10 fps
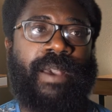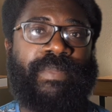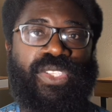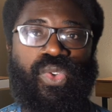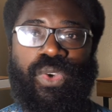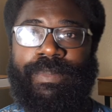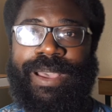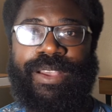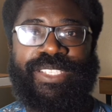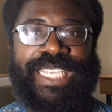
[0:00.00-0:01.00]
Let's talk
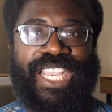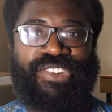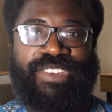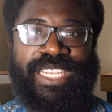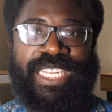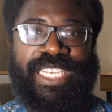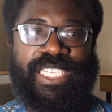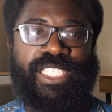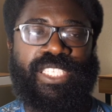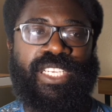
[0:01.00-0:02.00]
about Jack
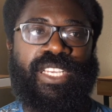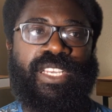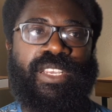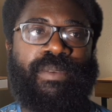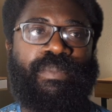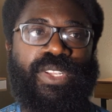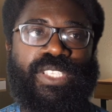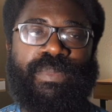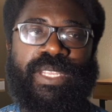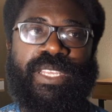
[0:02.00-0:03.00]
Grealish.
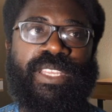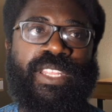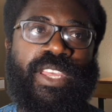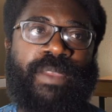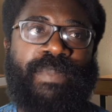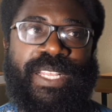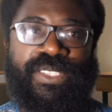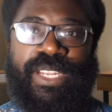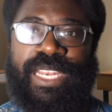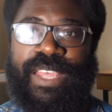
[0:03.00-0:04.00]
Possibly, you know, he plays
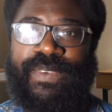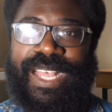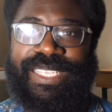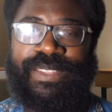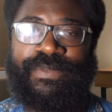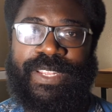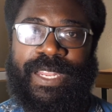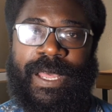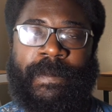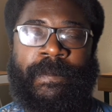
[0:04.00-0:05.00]
on the left for Aston
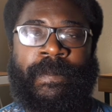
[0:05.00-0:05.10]
Villa.